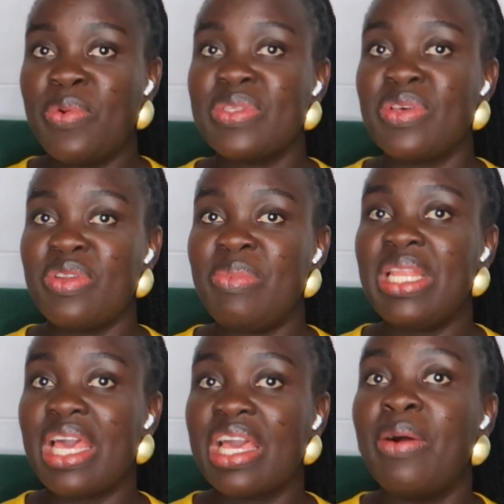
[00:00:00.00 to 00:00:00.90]
was gonna be
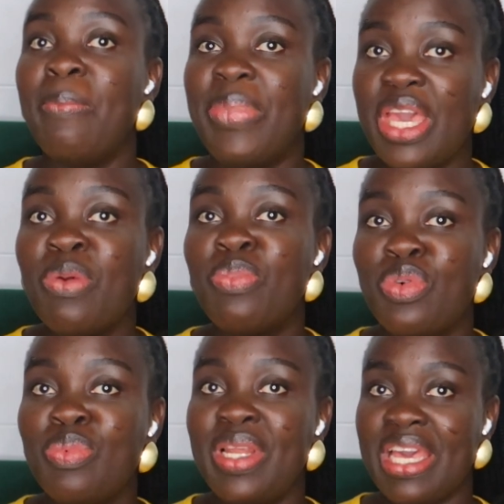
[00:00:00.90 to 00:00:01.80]
like a big
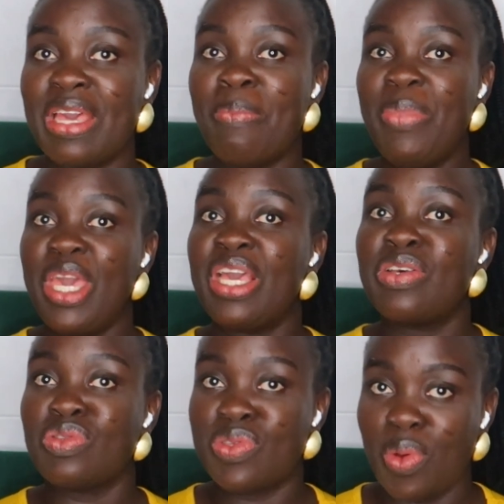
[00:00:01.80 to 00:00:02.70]
boo-boo, like a
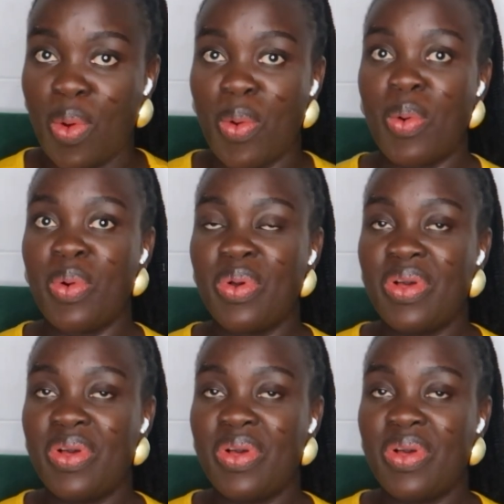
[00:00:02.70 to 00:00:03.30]
big sore,